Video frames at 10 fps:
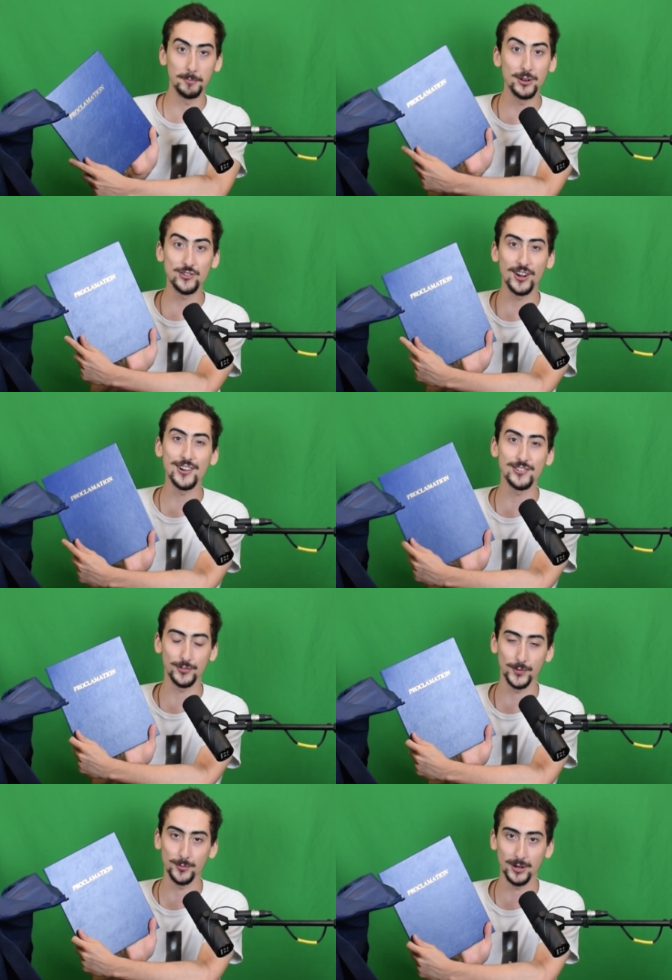I'm gonna cherish
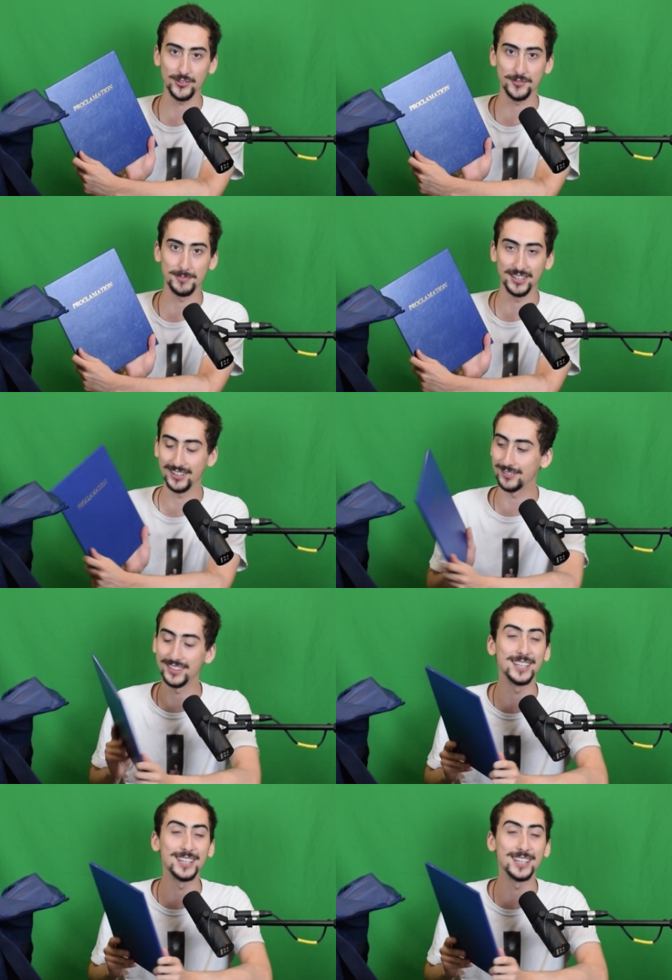this for the rest of my life.